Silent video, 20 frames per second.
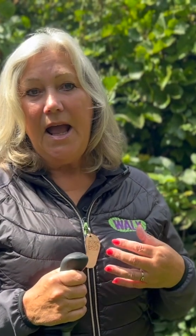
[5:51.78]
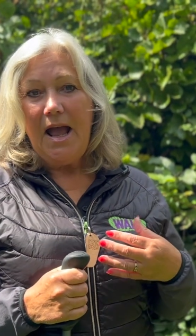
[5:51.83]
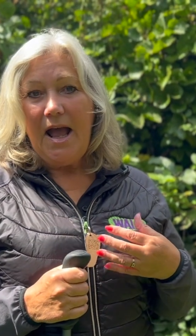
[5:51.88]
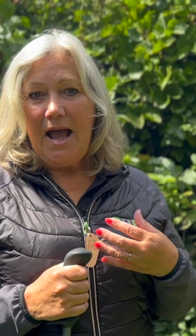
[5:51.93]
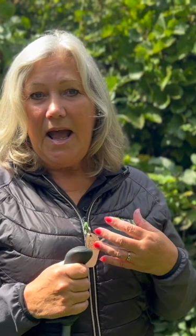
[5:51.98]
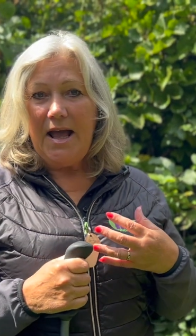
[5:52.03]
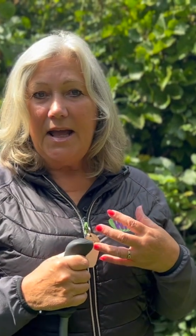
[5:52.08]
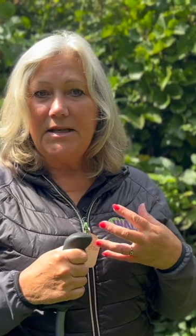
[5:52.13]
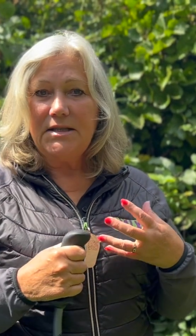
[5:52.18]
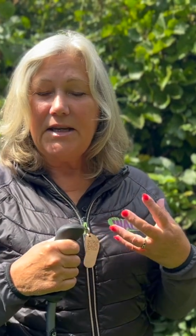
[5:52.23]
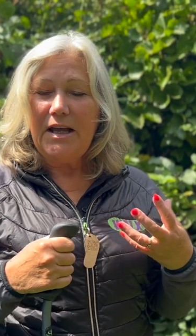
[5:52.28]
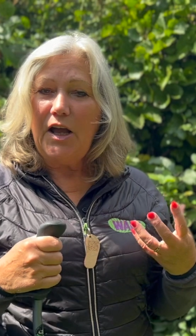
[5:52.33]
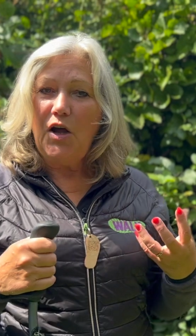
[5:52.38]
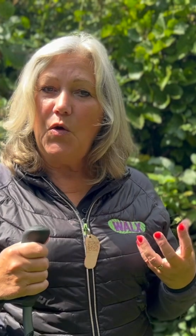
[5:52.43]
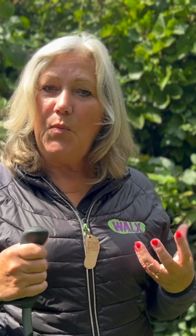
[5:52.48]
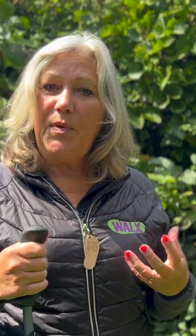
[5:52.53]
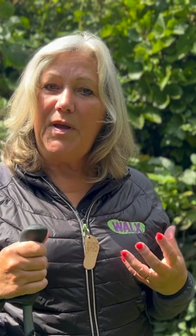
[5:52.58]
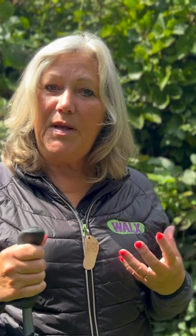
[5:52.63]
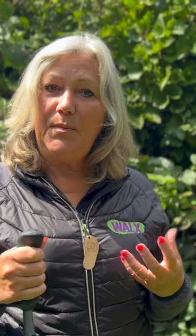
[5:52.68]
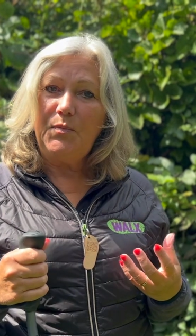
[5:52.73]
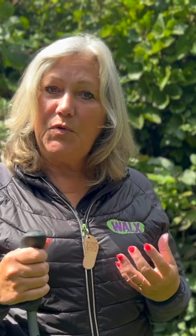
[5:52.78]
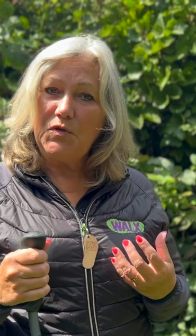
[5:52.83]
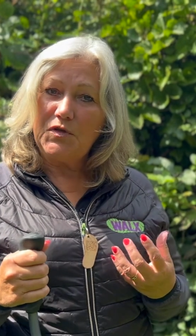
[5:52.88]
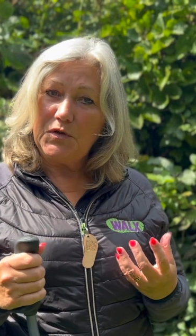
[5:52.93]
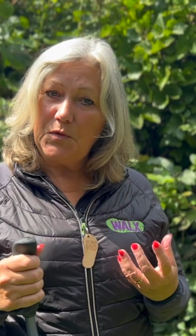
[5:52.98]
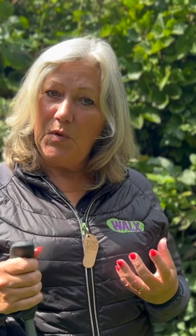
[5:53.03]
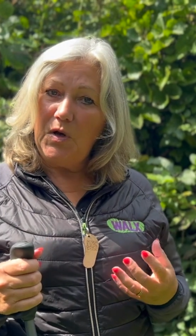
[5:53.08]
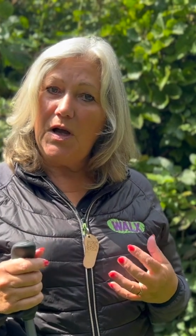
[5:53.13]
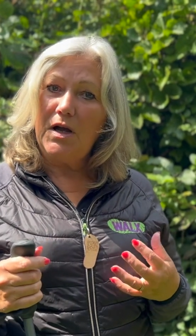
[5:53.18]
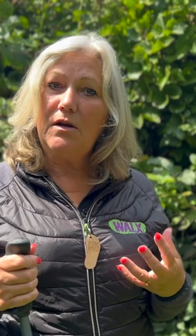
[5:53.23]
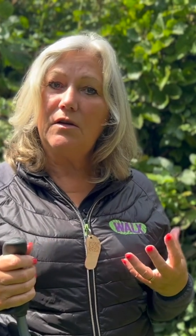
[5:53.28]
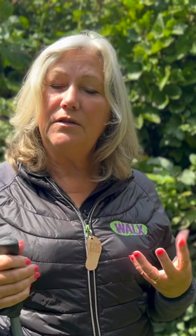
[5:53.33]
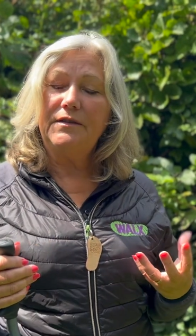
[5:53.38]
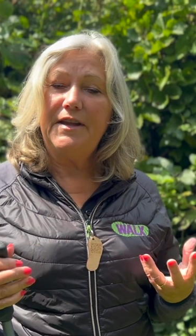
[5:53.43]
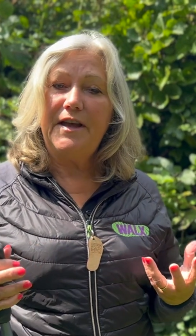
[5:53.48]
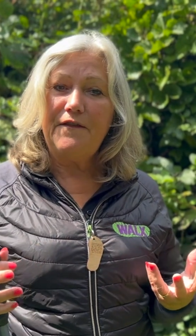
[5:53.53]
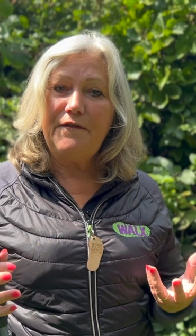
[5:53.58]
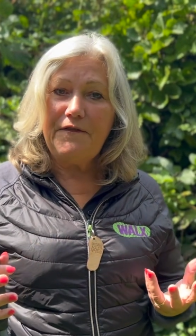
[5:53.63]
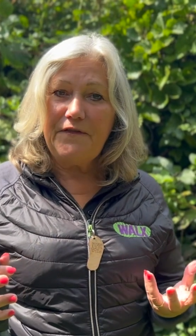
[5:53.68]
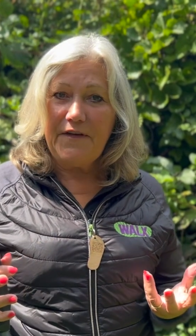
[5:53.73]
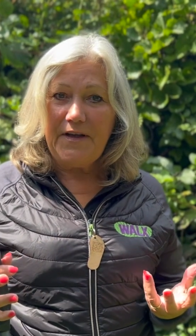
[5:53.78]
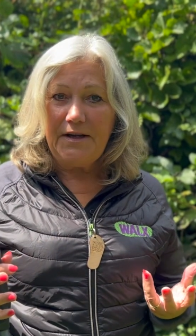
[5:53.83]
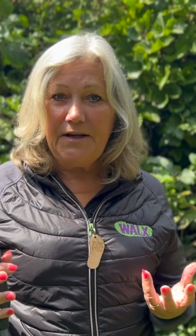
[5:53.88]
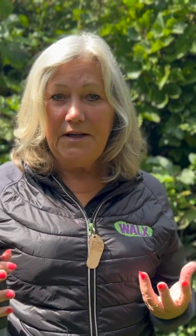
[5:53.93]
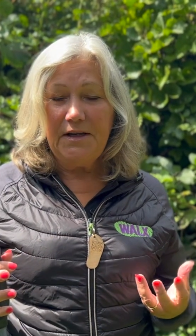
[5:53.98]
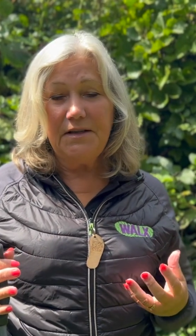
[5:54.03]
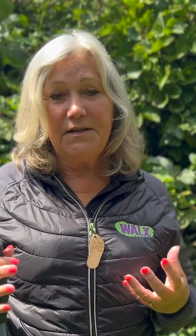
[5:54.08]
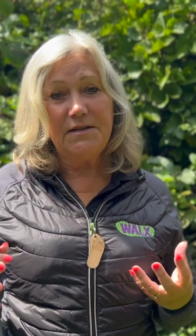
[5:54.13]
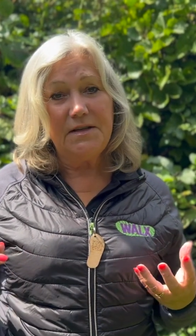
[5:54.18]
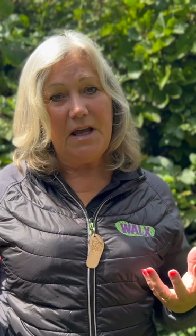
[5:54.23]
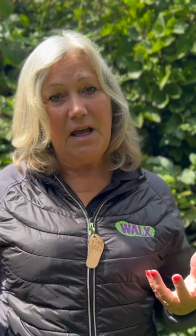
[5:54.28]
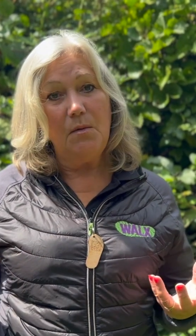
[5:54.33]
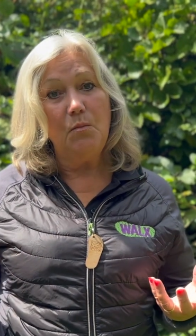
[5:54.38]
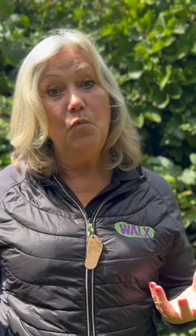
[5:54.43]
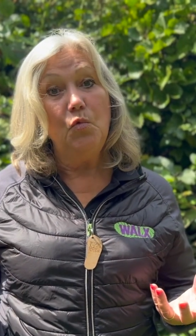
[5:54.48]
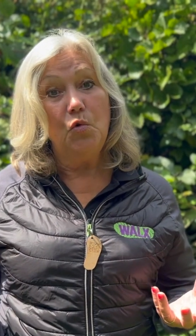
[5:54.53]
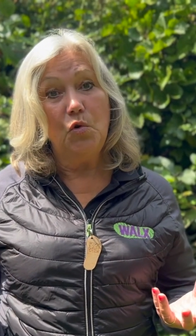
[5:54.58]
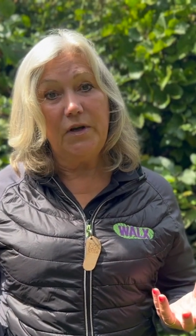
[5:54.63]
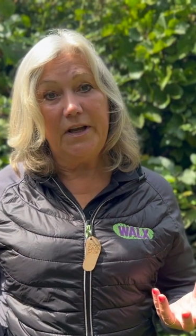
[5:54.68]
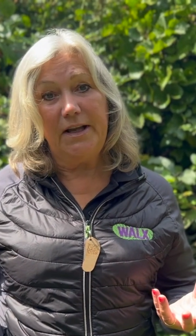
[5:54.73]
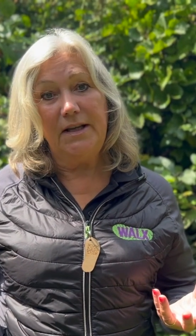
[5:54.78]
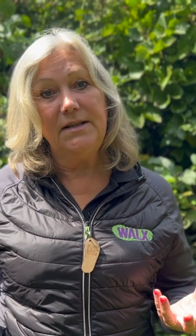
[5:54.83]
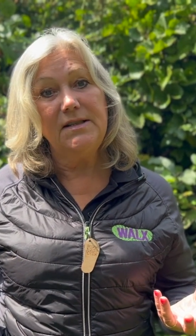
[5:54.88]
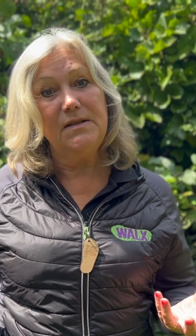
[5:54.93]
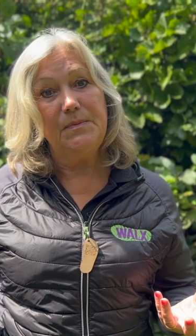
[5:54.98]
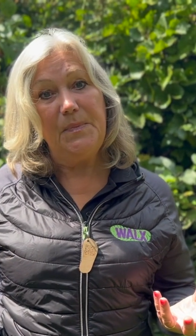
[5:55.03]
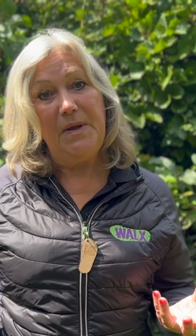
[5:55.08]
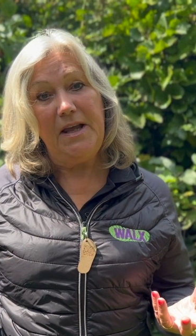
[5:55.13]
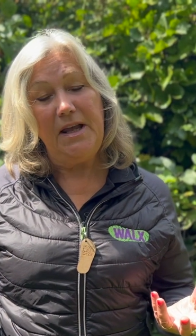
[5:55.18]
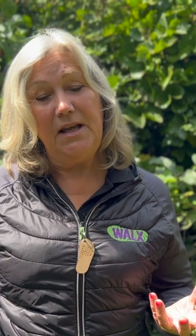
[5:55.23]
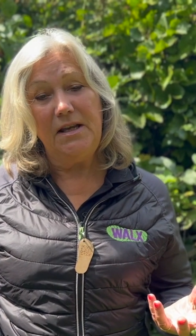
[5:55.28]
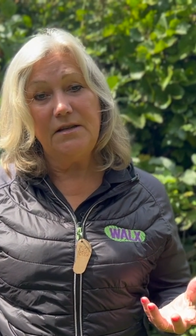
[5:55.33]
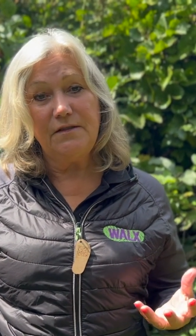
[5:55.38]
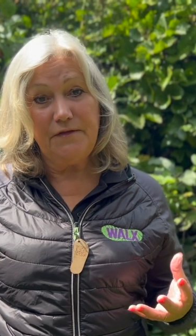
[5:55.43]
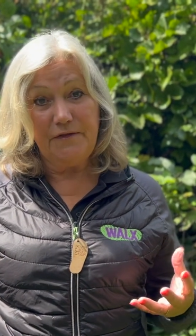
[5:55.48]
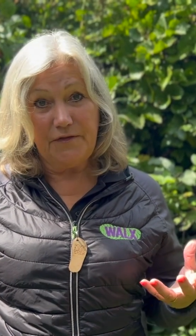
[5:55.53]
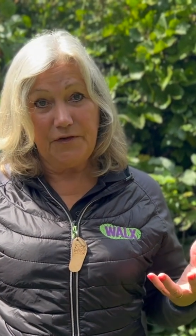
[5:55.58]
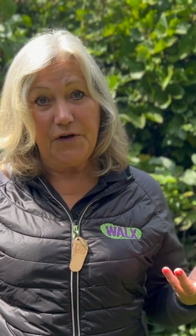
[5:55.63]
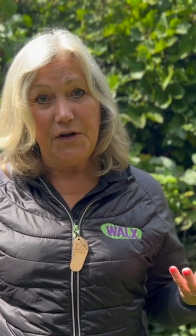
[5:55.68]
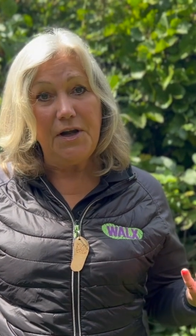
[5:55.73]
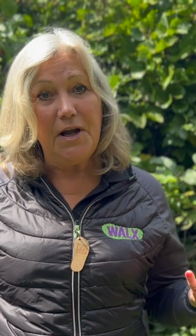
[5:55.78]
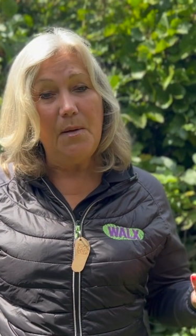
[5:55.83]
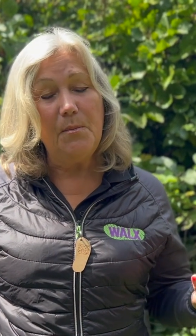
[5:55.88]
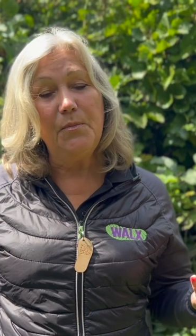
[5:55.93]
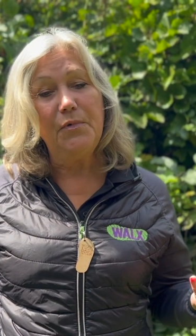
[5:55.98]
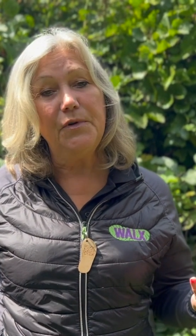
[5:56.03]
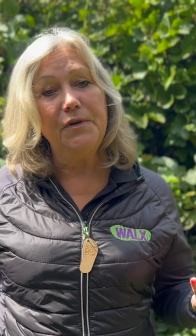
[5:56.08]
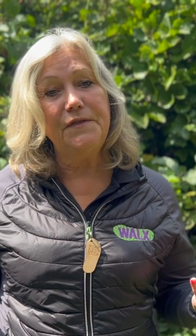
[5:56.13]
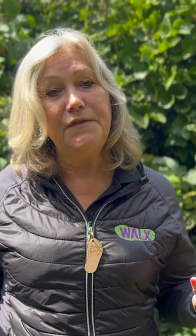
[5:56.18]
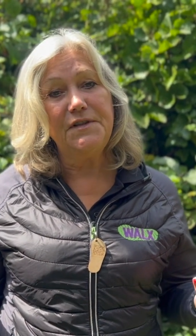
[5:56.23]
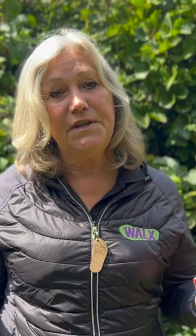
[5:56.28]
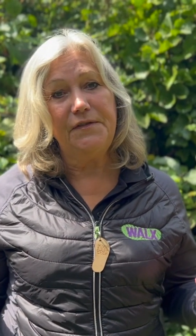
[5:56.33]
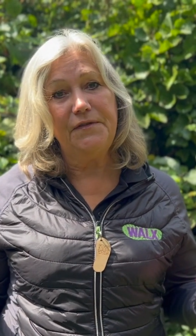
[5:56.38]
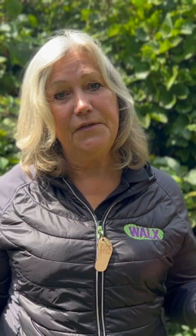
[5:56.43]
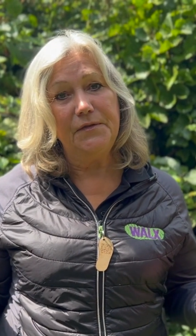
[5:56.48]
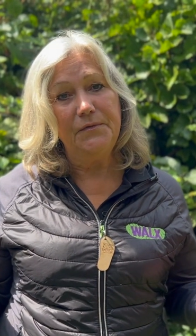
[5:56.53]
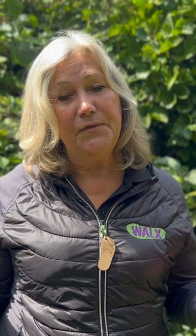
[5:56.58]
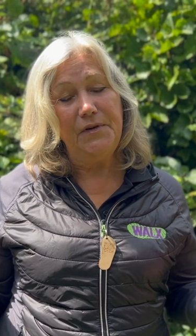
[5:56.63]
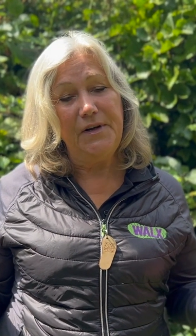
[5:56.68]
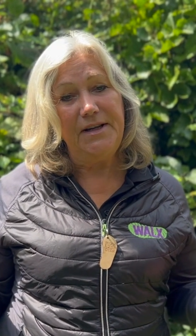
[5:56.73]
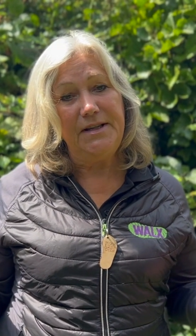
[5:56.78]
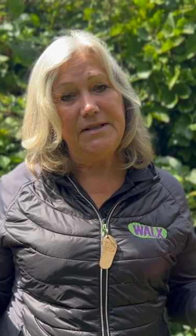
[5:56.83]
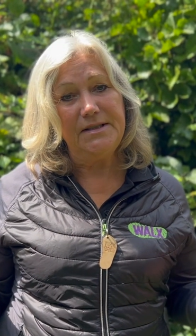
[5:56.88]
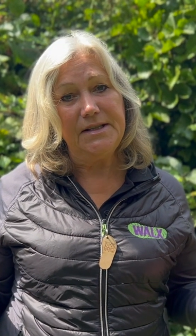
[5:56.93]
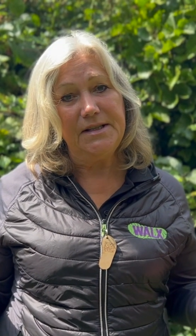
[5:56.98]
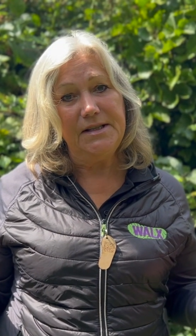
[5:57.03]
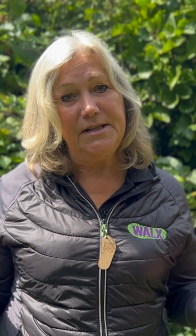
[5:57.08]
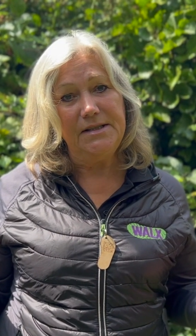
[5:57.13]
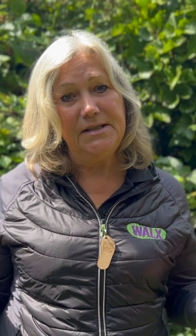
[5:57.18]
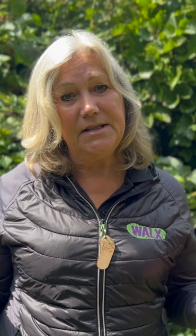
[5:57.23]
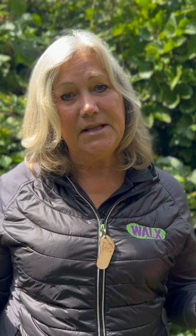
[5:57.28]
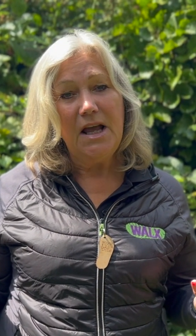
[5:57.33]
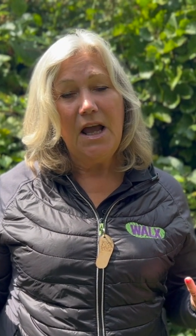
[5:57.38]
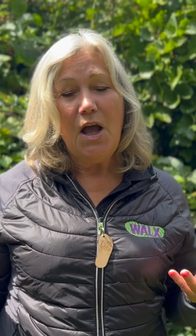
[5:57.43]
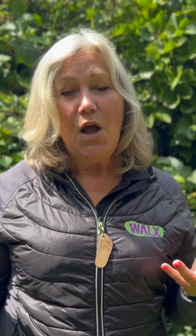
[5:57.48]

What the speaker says: and help people to work on their fitness and walking speed for a number of different reasons.